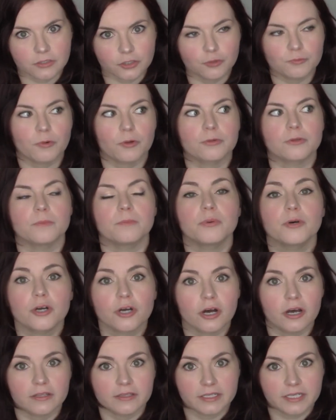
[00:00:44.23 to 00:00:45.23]
You wrote the book
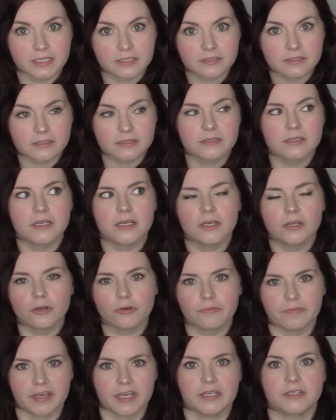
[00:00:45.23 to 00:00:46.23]
on this.
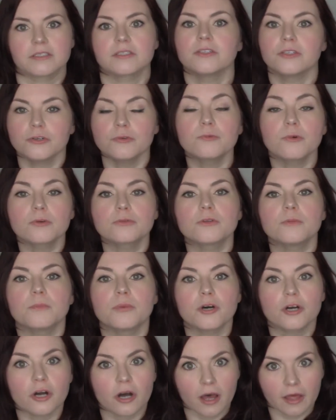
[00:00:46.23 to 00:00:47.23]
Innovate. You wrote the
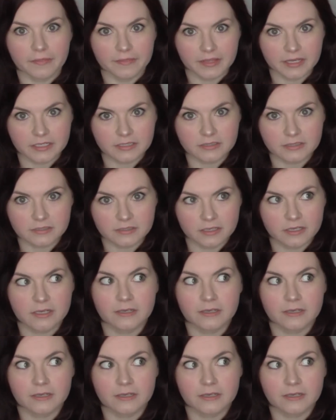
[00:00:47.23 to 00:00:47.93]
book on this.